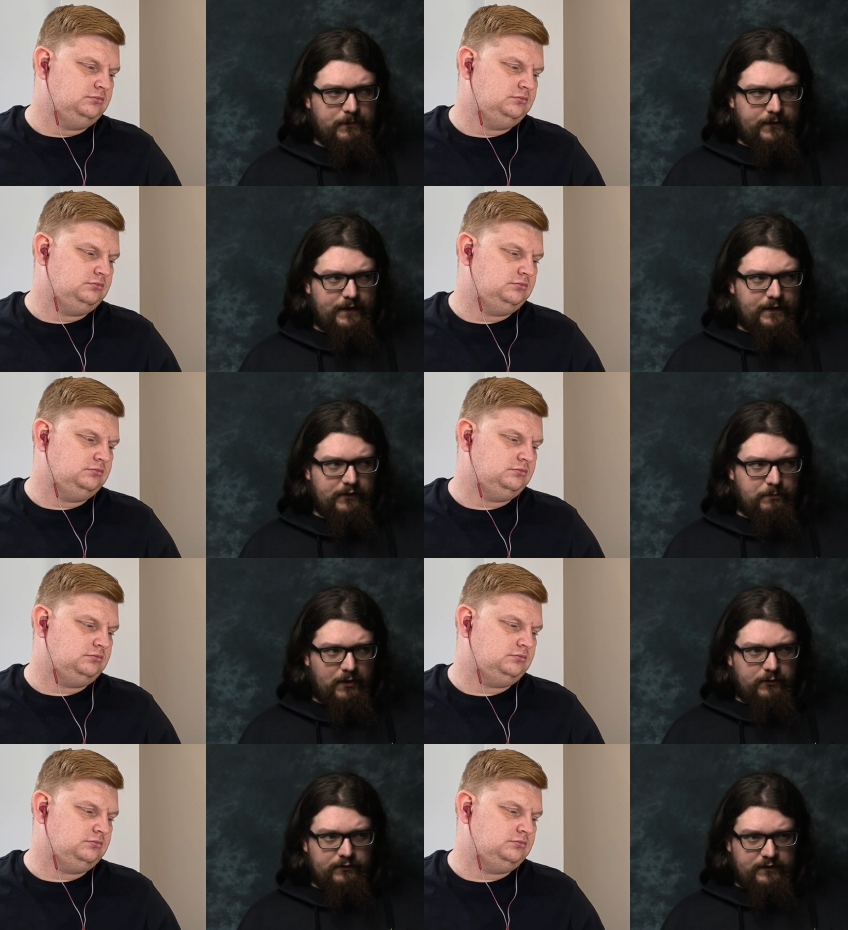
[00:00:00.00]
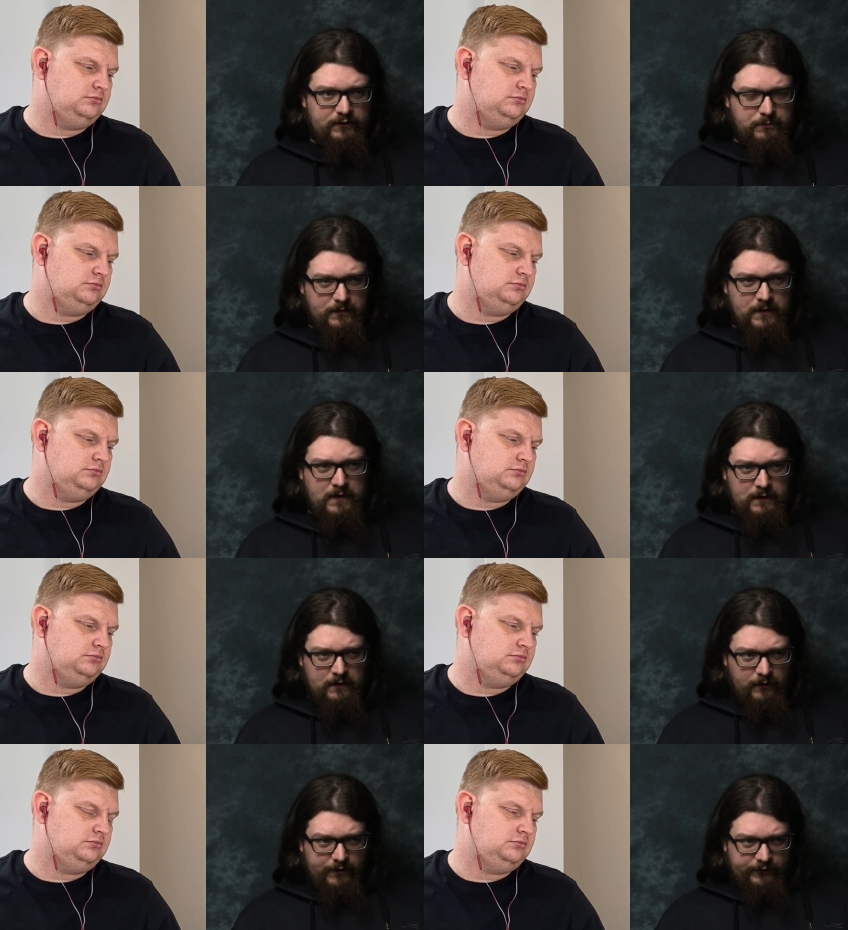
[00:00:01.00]
Speaker 1: But then there's postage. But
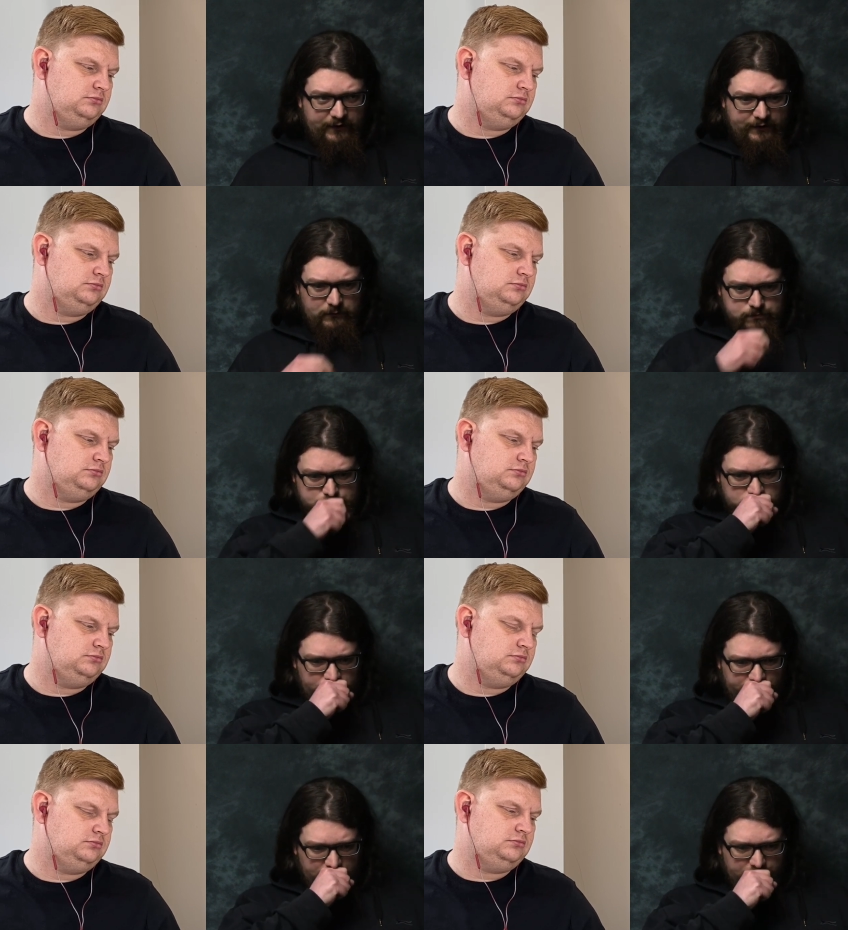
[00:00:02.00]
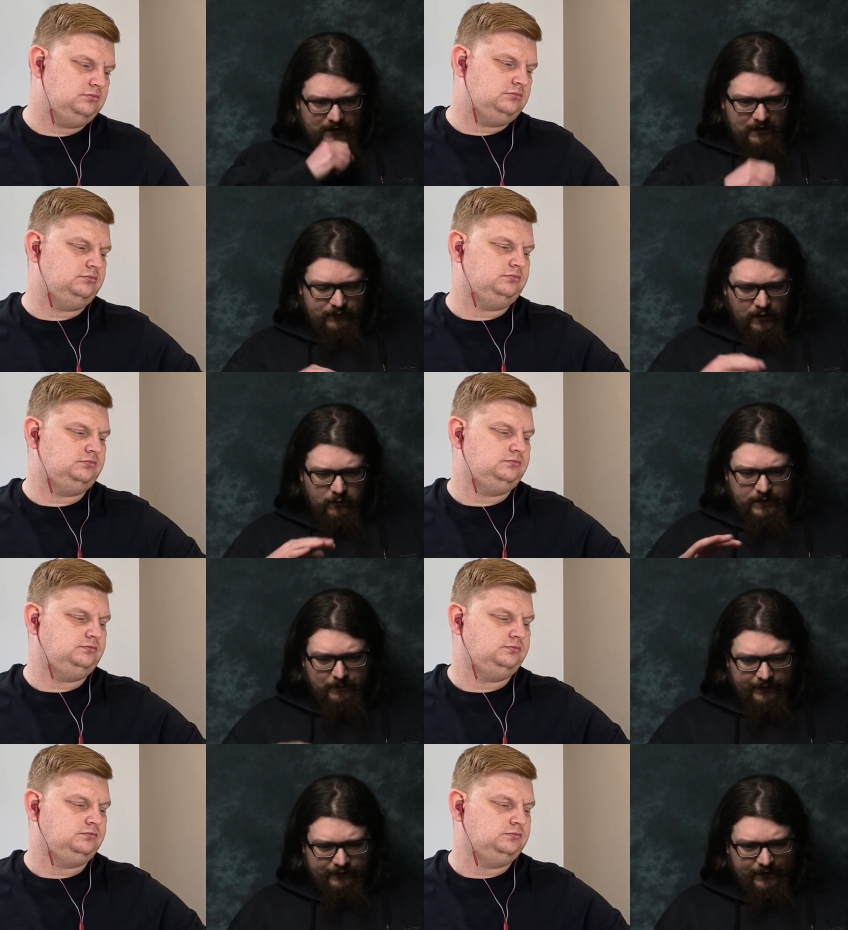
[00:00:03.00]
on the excuse me, if you only
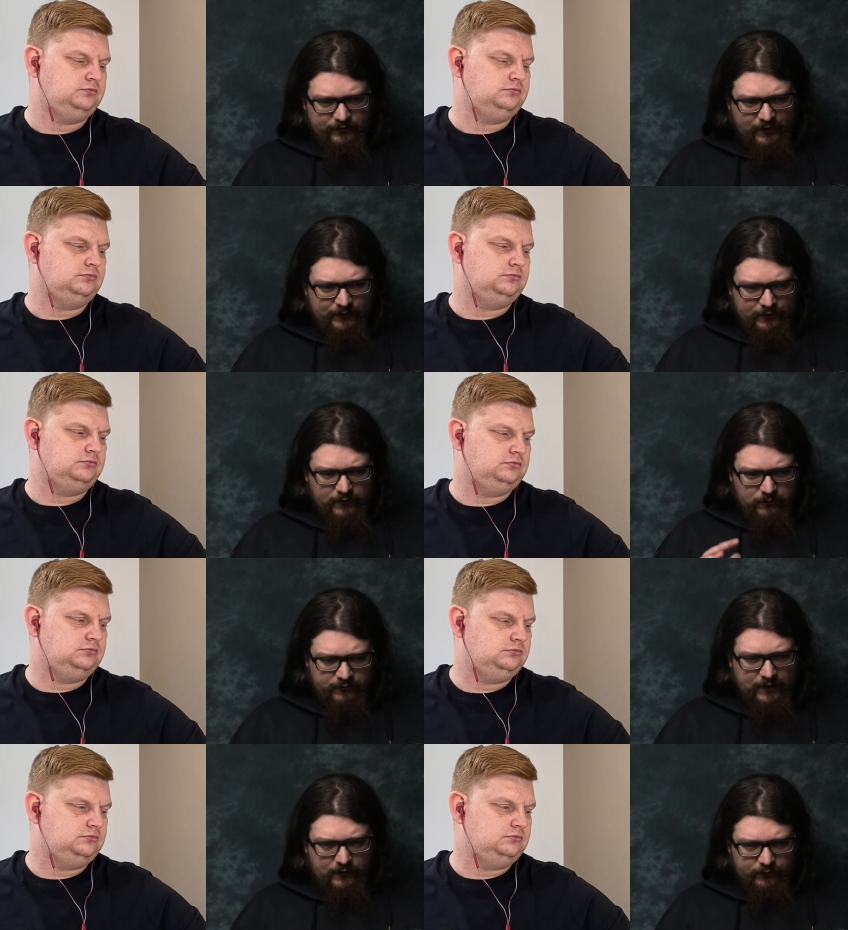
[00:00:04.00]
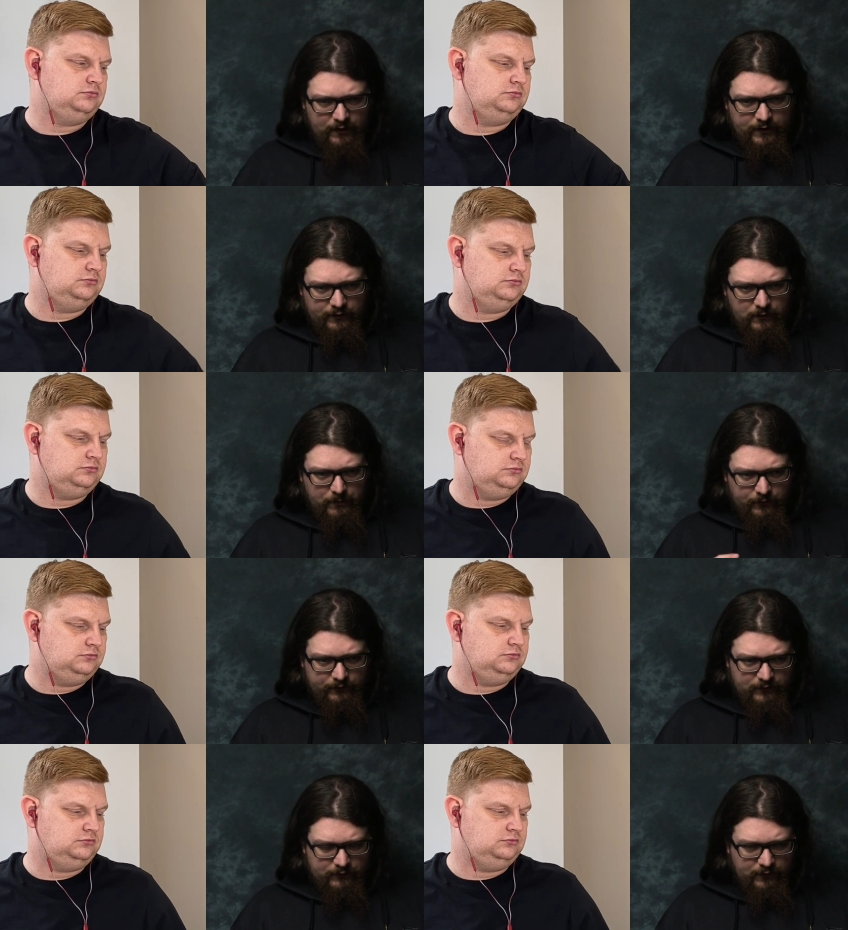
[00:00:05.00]
buy sachets and no shakers or anything, the
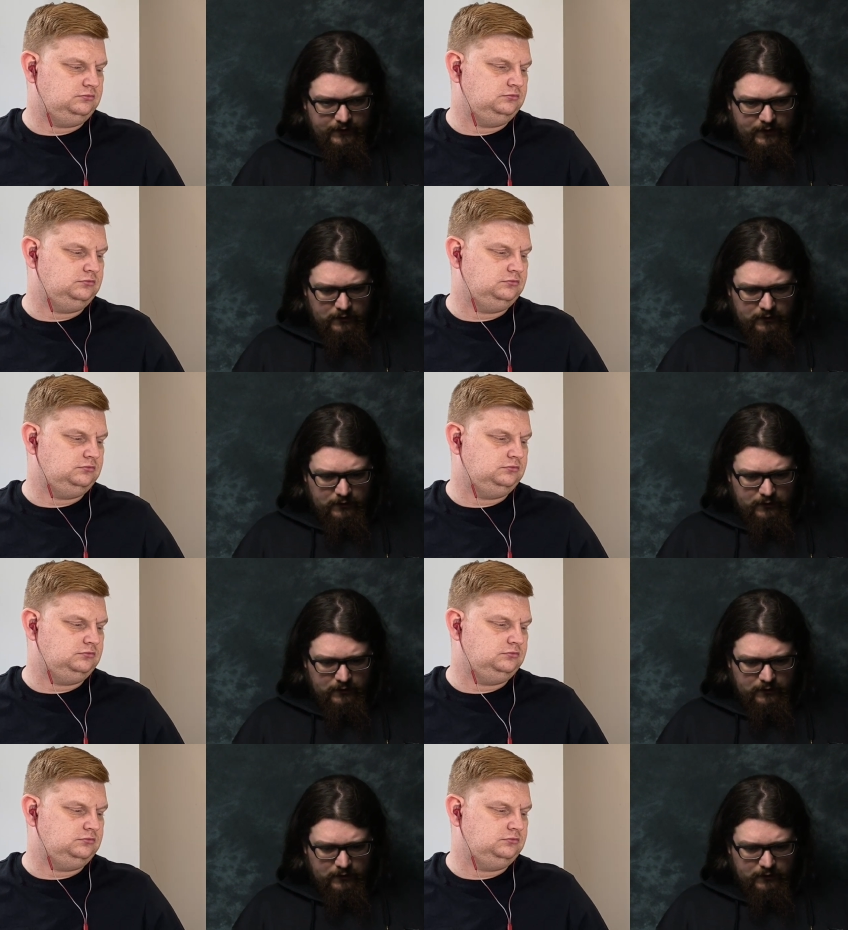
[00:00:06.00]
postage is only a